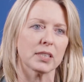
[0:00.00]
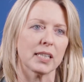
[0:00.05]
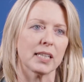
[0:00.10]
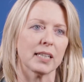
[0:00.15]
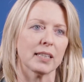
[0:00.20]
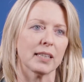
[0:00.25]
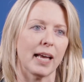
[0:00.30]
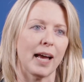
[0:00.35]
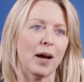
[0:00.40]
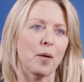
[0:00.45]
and
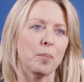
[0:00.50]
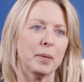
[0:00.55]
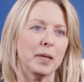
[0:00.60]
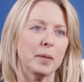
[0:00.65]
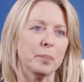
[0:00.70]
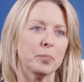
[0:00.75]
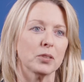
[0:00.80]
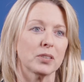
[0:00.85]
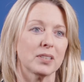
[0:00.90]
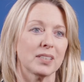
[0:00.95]
allow
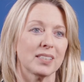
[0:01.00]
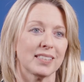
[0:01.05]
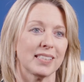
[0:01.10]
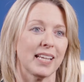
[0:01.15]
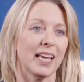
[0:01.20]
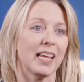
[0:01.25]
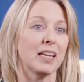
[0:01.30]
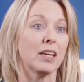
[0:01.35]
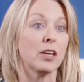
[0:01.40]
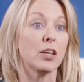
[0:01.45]
people to
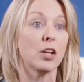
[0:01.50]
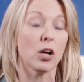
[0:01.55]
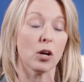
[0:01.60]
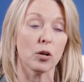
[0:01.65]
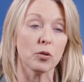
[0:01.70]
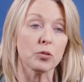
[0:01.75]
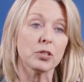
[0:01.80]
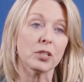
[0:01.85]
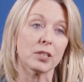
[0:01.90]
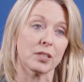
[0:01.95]
say
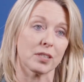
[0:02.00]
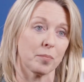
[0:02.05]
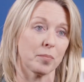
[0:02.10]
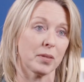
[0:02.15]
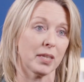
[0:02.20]
no to some